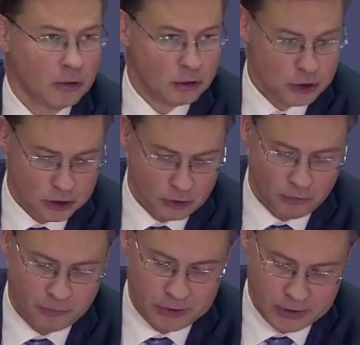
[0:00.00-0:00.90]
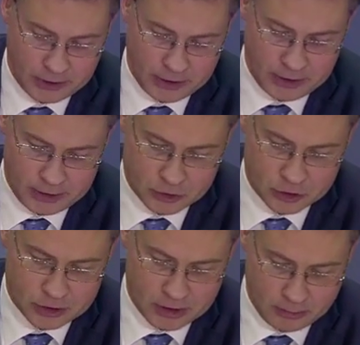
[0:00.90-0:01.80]
logic of integrating
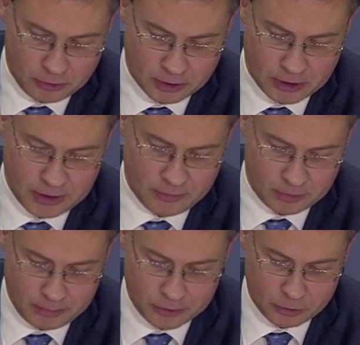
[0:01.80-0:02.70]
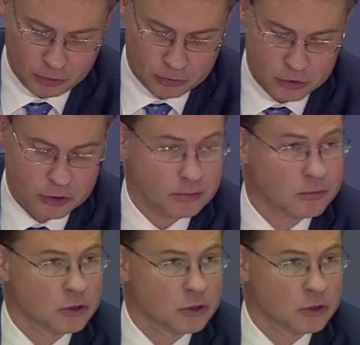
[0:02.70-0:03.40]
sustainable development goals.